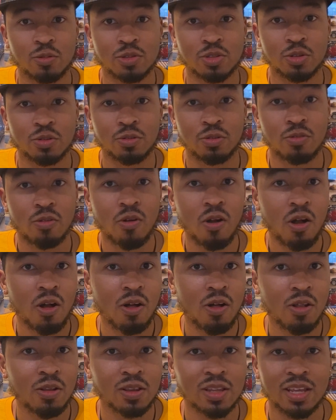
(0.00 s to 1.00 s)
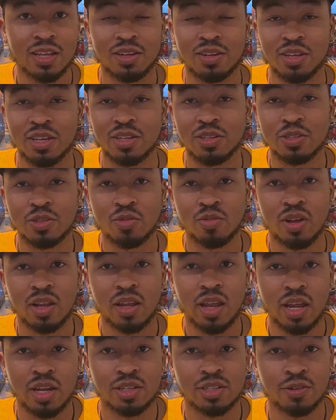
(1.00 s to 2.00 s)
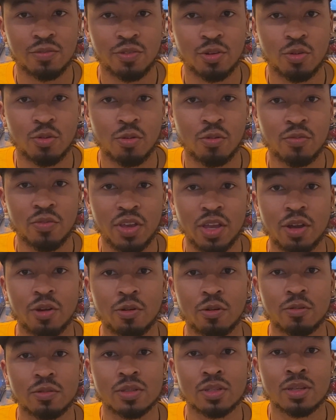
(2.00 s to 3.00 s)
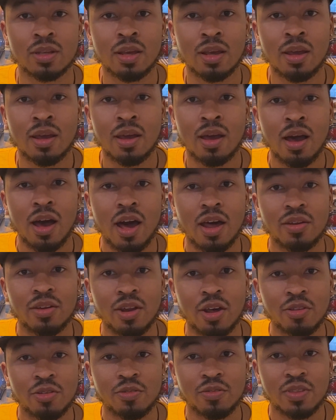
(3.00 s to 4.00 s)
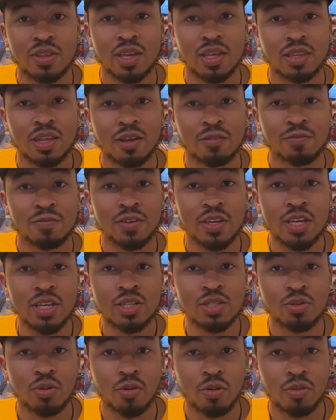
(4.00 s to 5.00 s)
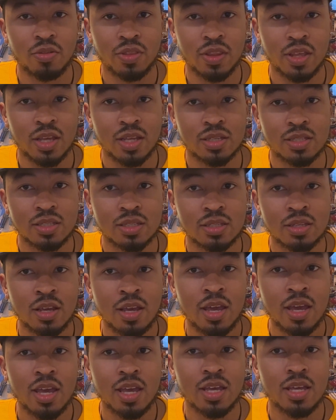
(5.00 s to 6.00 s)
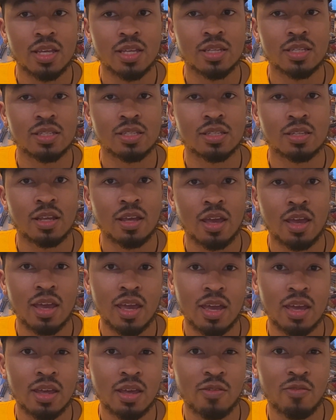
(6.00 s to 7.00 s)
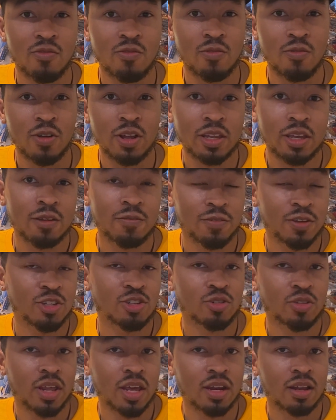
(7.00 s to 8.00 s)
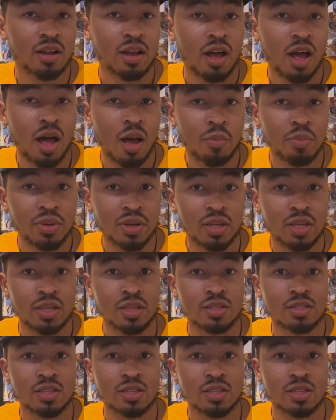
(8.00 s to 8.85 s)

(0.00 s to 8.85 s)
to crawl and do a lot of different cool vehicles. Another thing that feeds on this is really a feature that accompanies